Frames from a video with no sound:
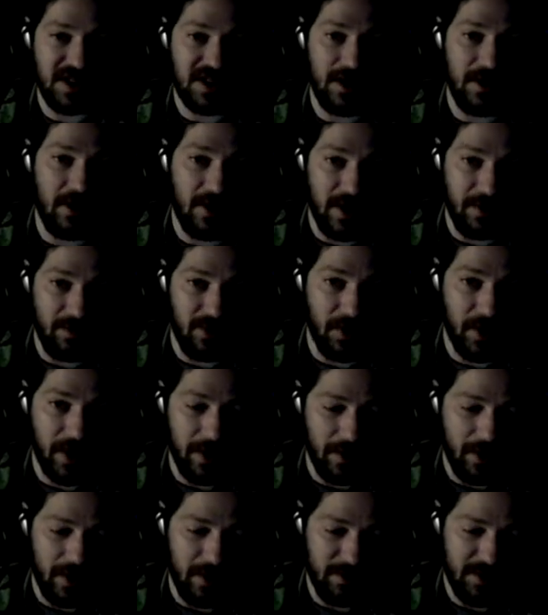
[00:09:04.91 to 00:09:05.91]
or
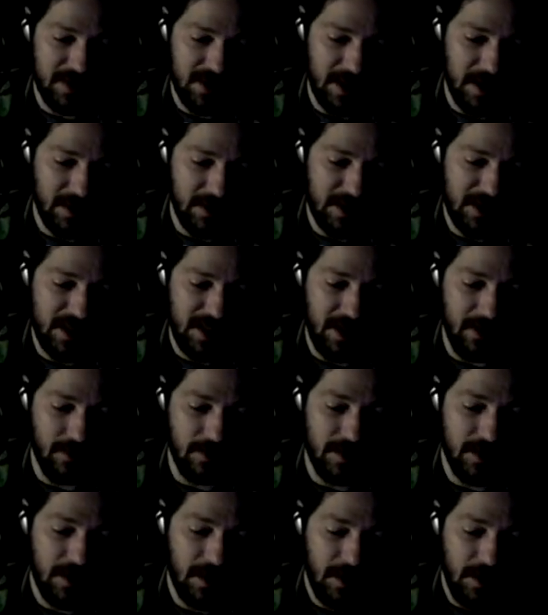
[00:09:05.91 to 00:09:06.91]
99.9%
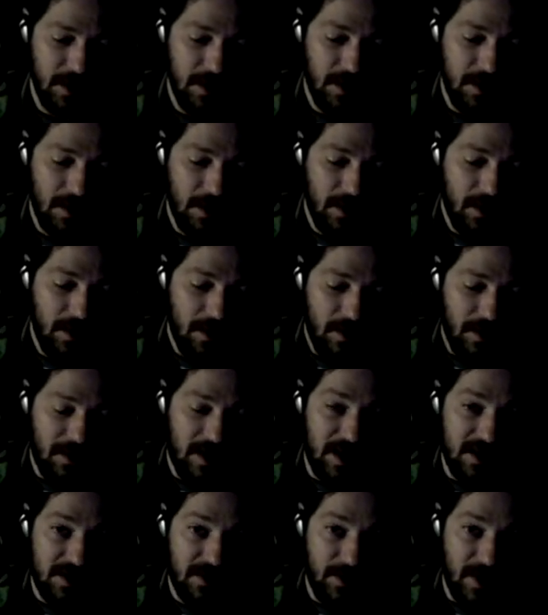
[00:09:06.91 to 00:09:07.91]
sealed.
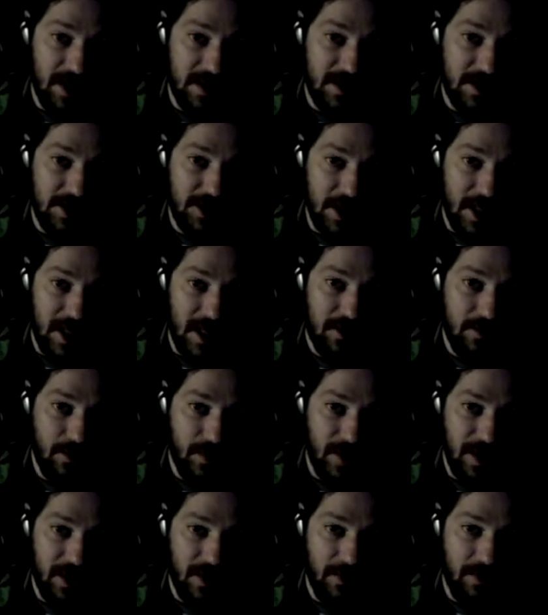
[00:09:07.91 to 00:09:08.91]
That's the way to
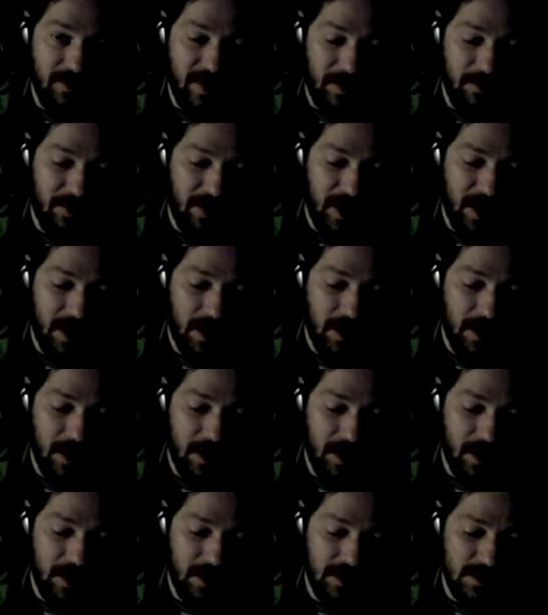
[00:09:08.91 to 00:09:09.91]
check whether your
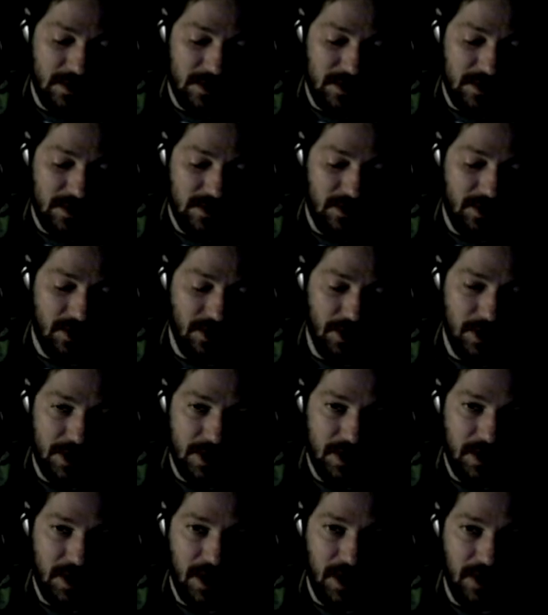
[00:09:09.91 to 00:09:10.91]
membrane is
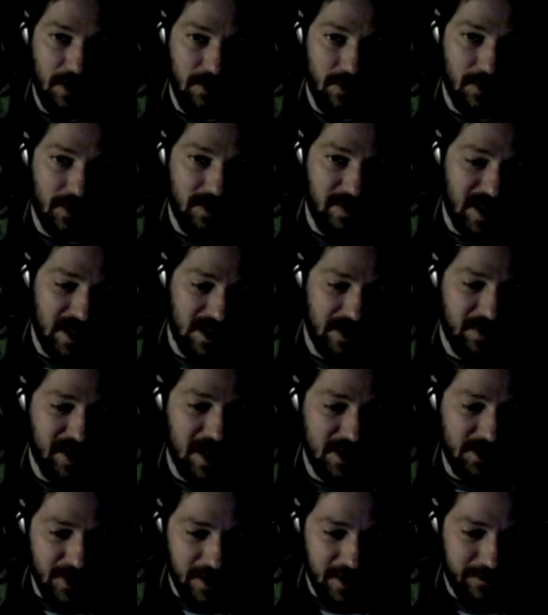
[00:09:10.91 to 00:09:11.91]
good in your
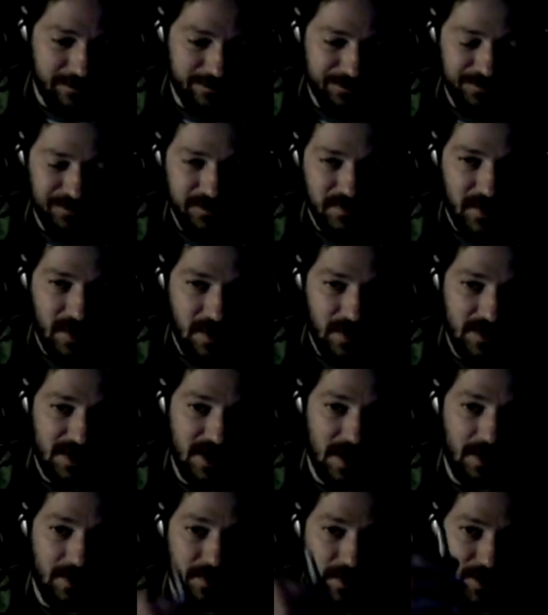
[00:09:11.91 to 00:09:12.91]
automatic battery.
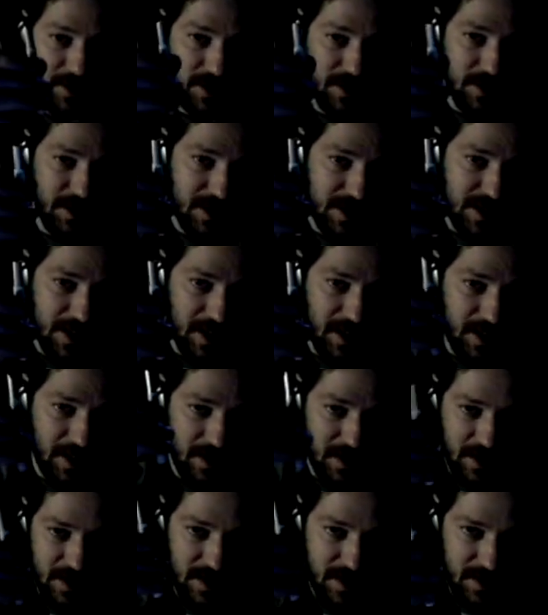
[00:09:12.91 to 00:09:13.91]
So as you can
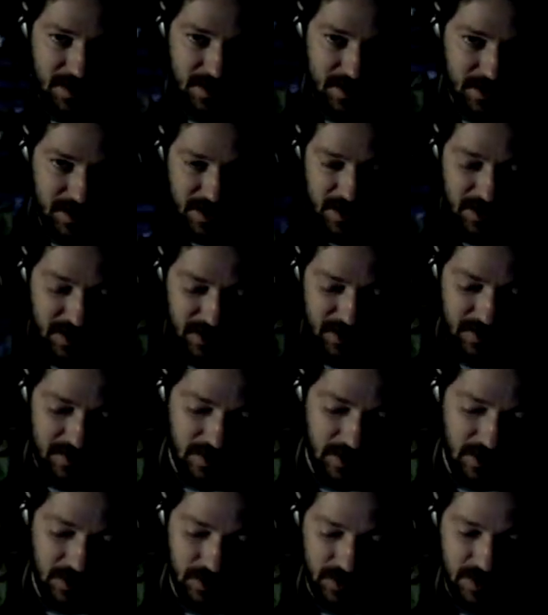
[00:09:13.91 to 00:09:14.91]
see, this
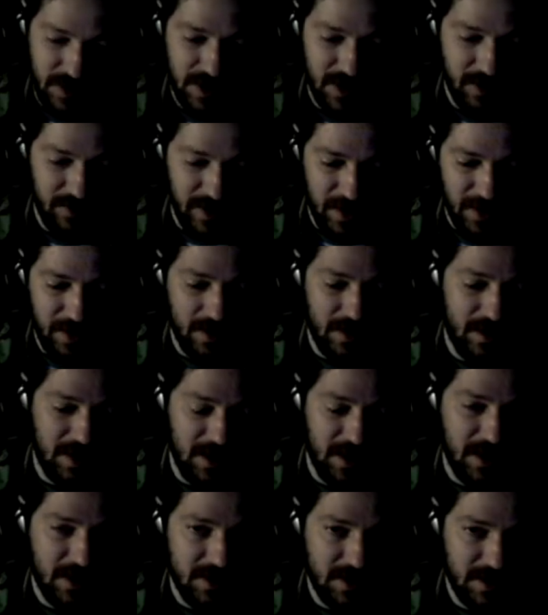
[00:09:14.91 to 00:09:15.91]
is a good cigarette.
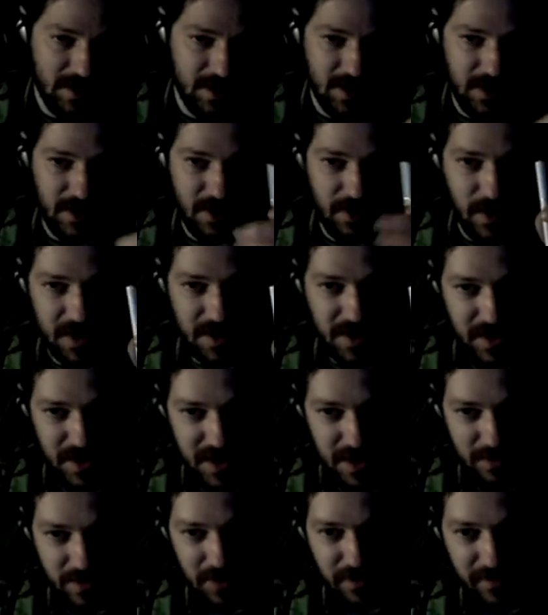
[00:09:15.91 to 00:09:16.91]
This is
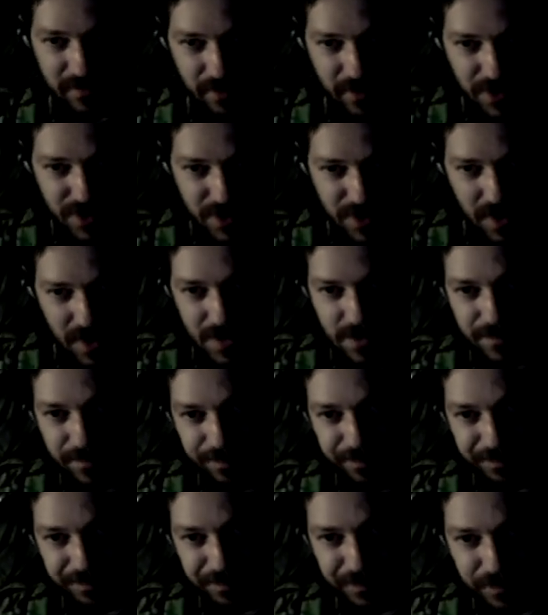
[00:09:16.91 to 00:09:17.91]
quite exceptional for its
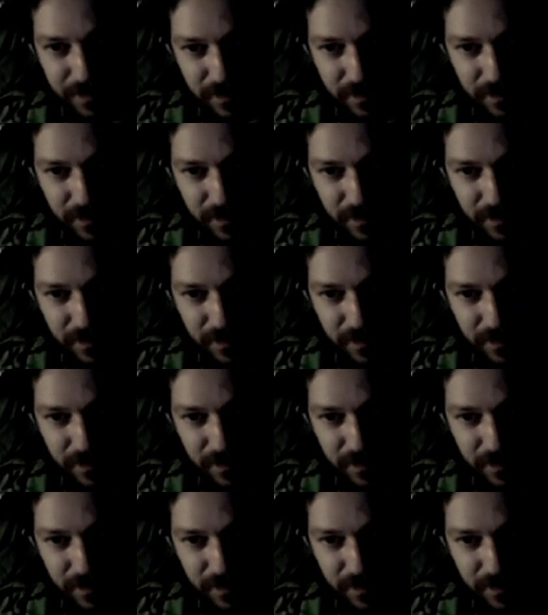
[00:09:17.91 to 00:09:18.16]
size.